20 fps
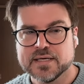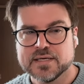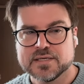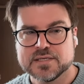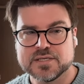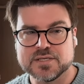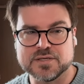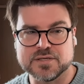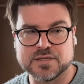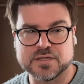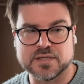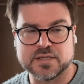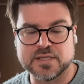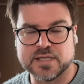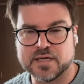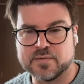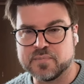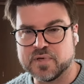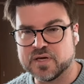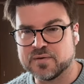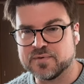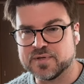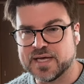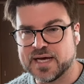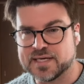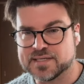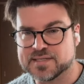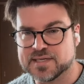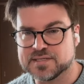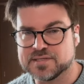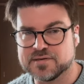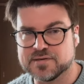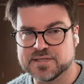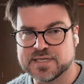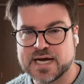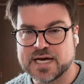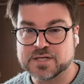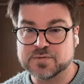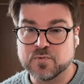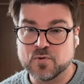to then be able to access your
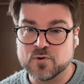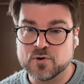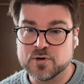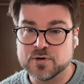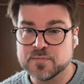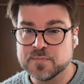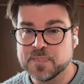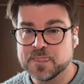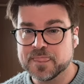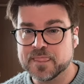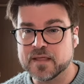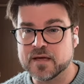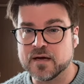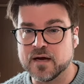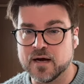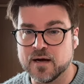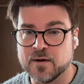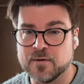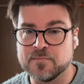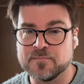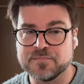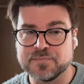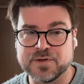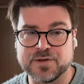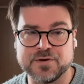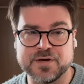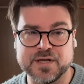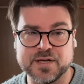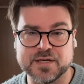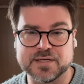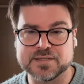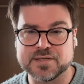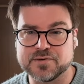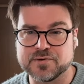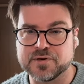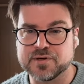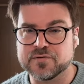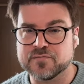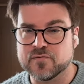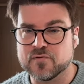dashboard. You need a
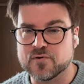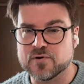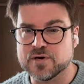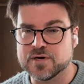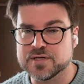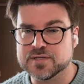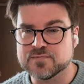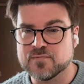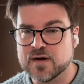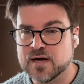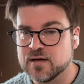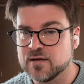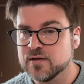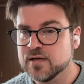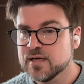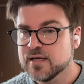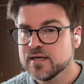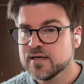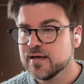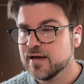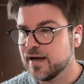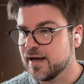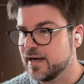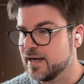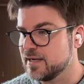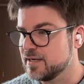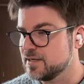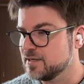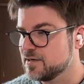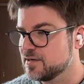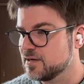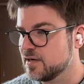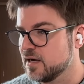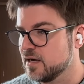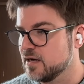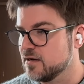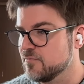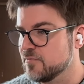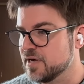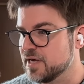token for it as well, and
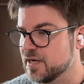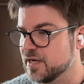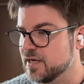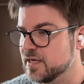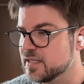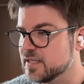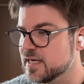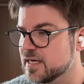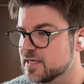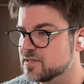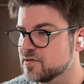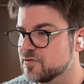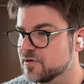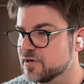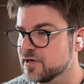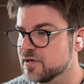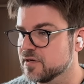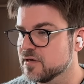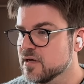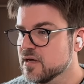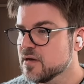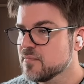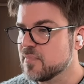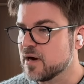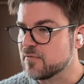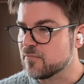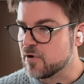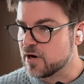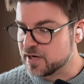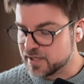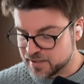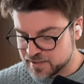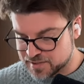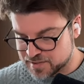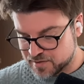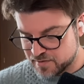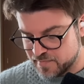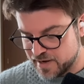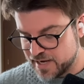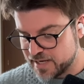we can get that token by running
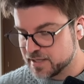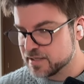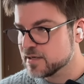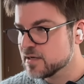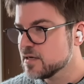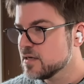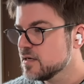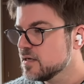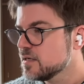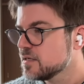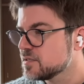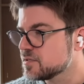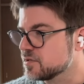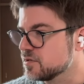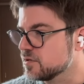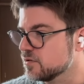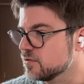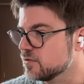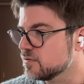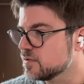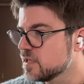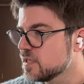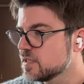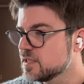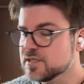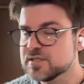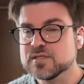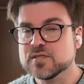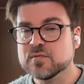this command. So this is the